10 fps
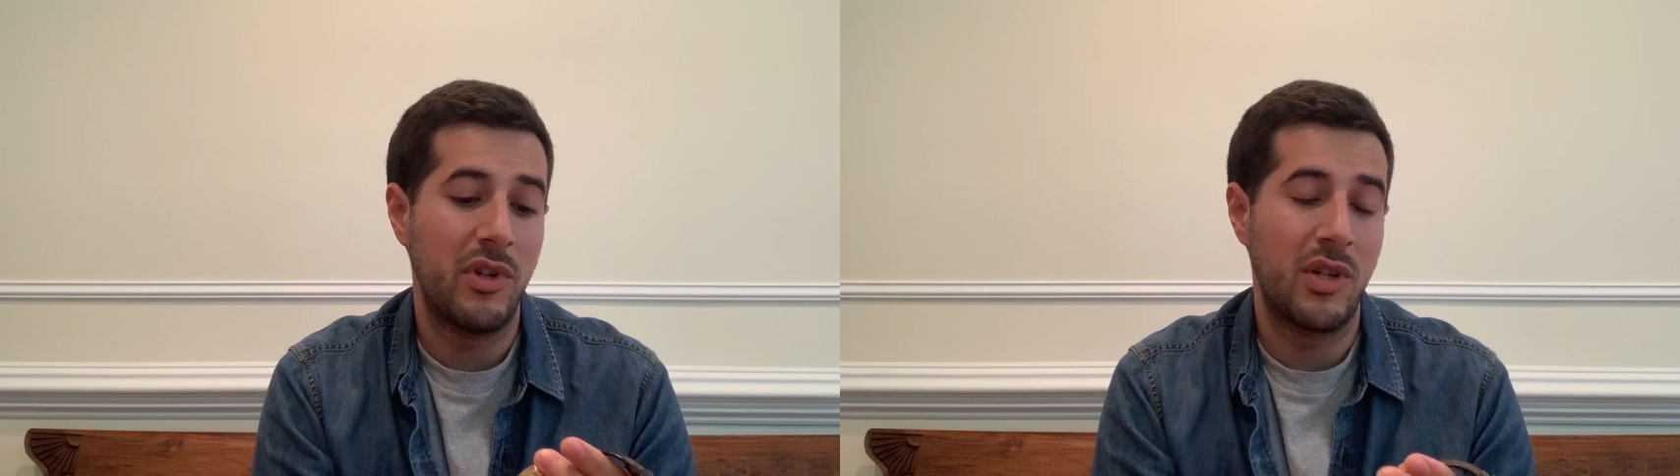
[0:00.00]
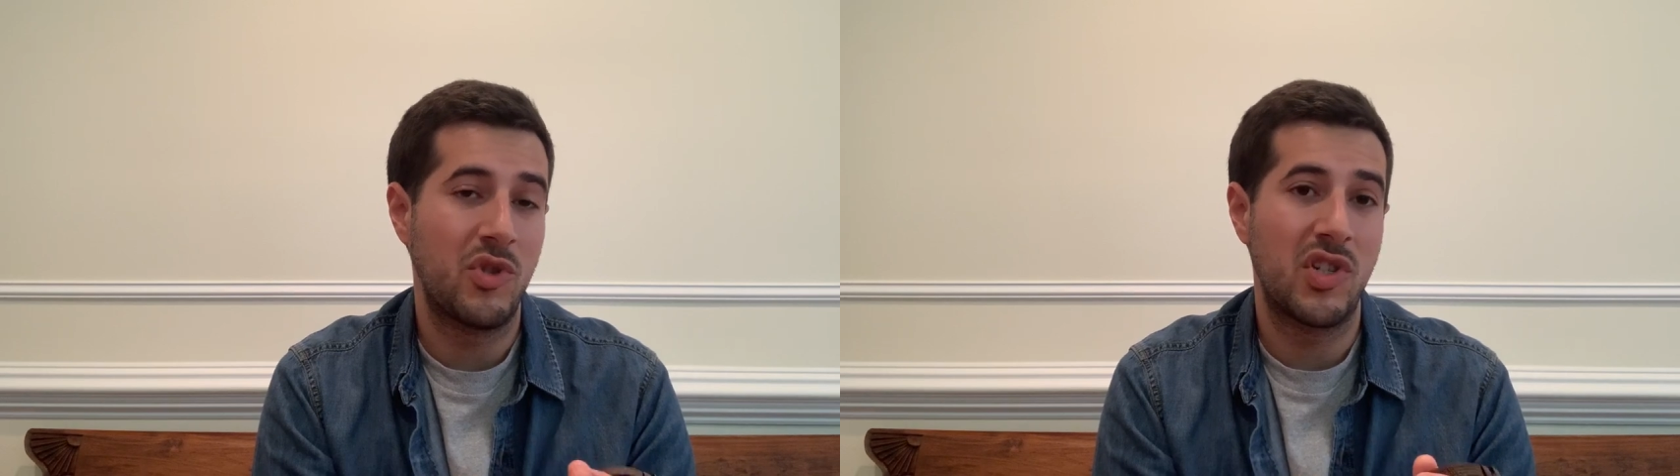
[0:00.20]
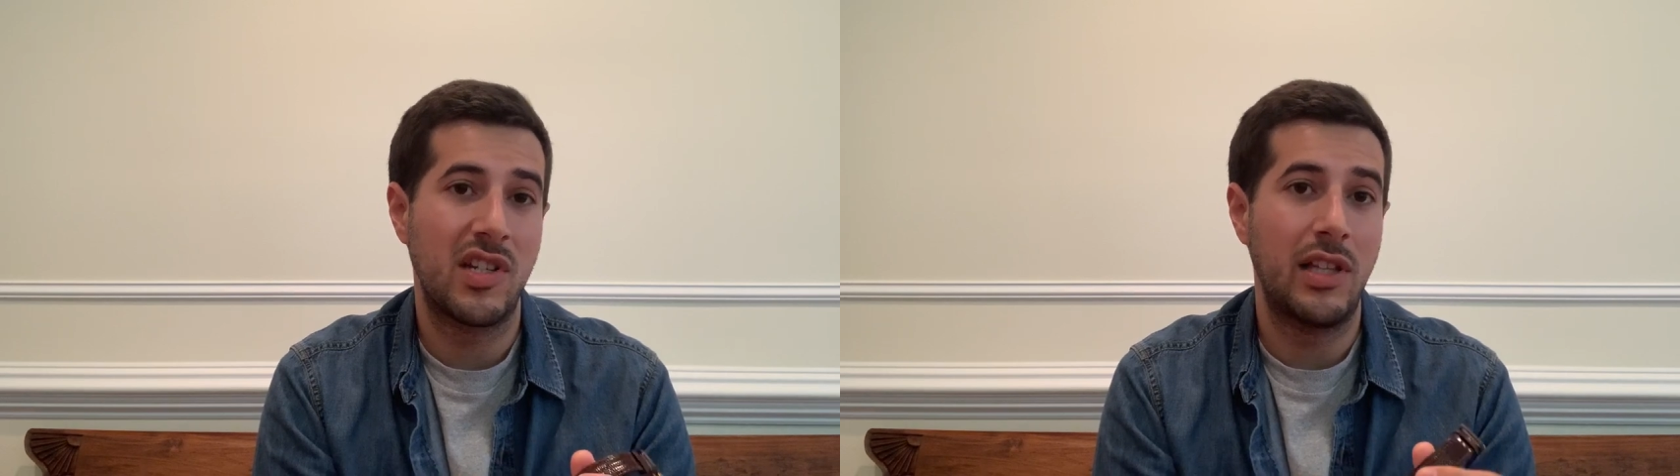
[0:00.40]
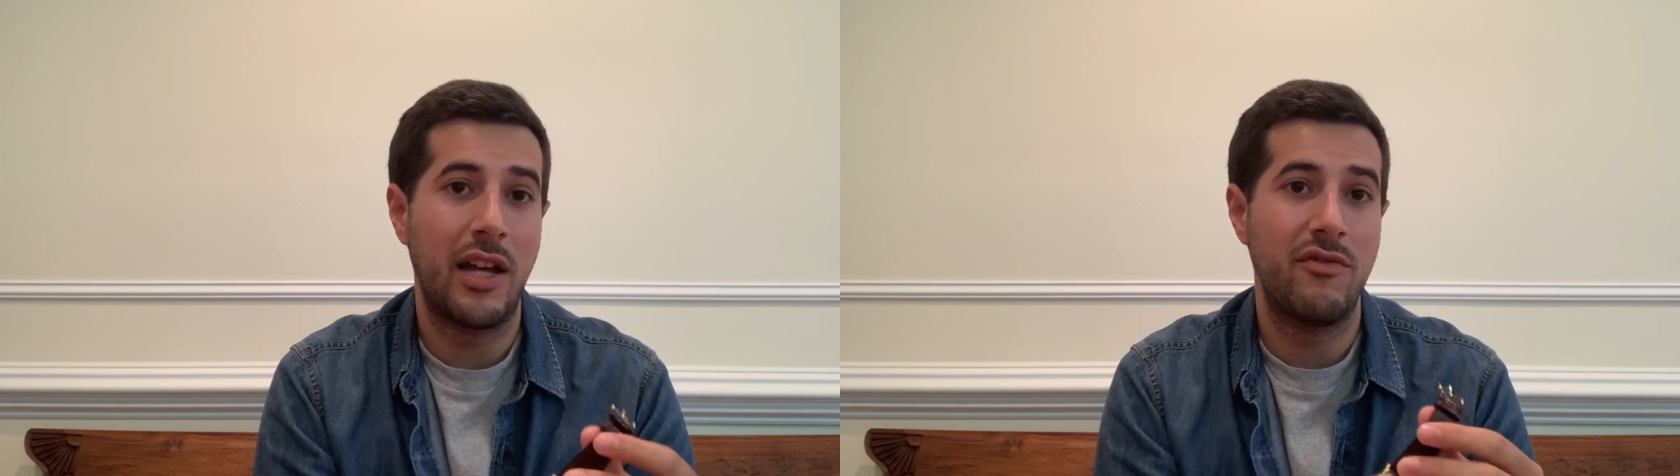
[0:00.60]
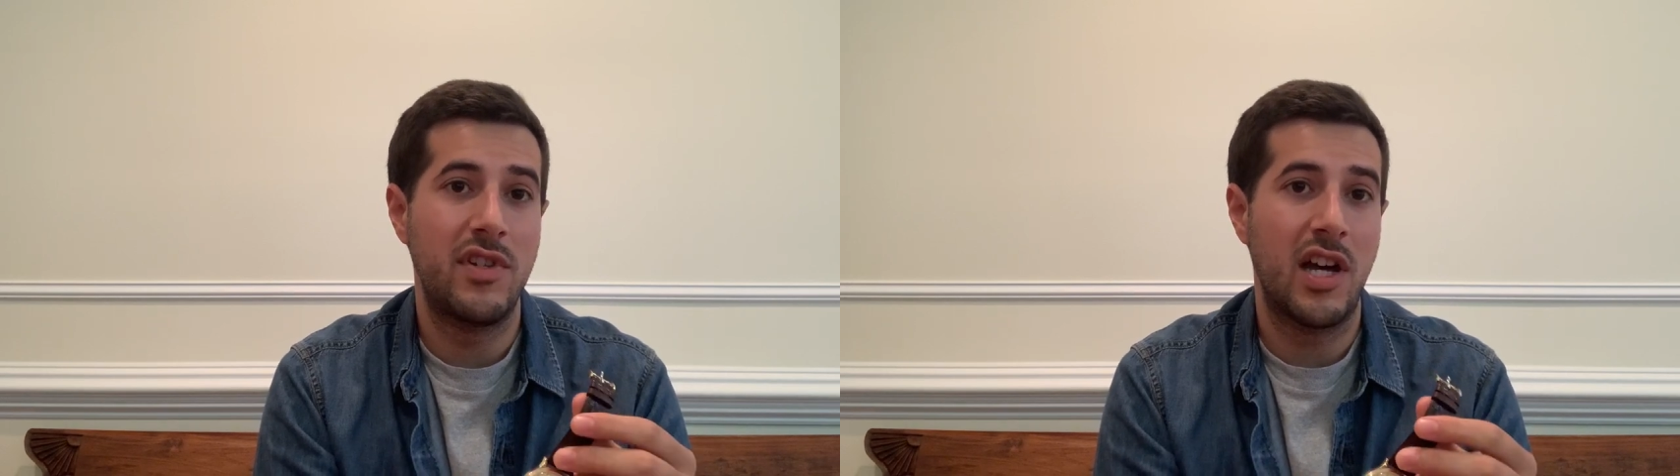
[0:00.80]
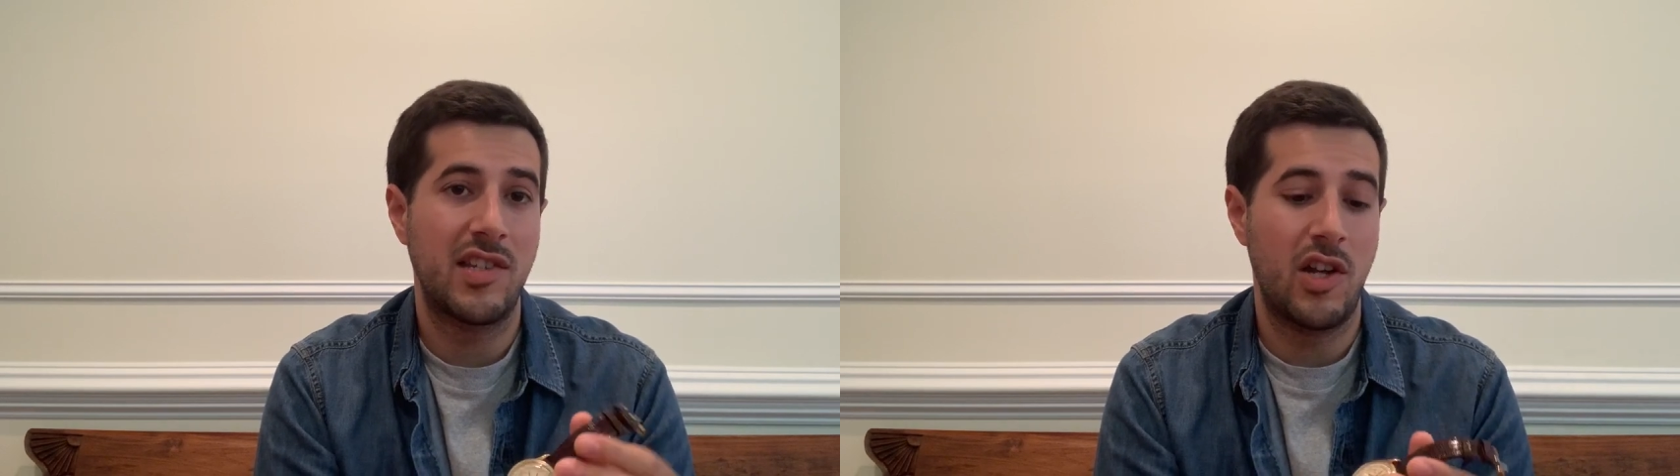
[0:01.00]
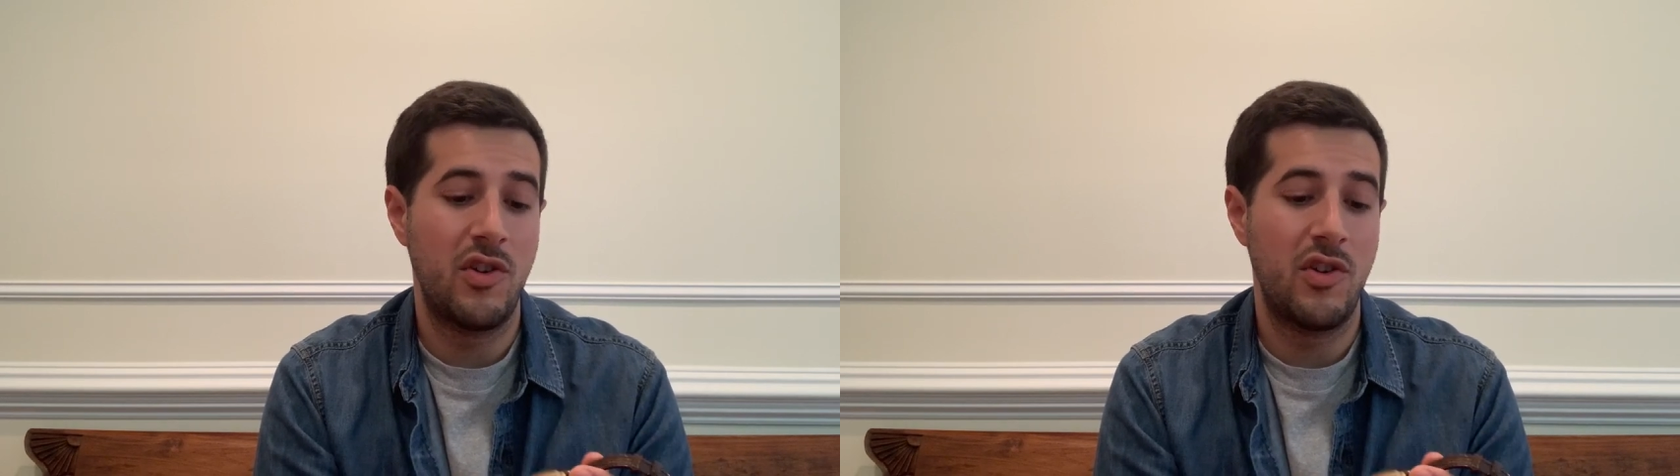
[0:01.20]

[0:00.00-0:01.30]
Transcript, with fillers: but there was just a lot of dust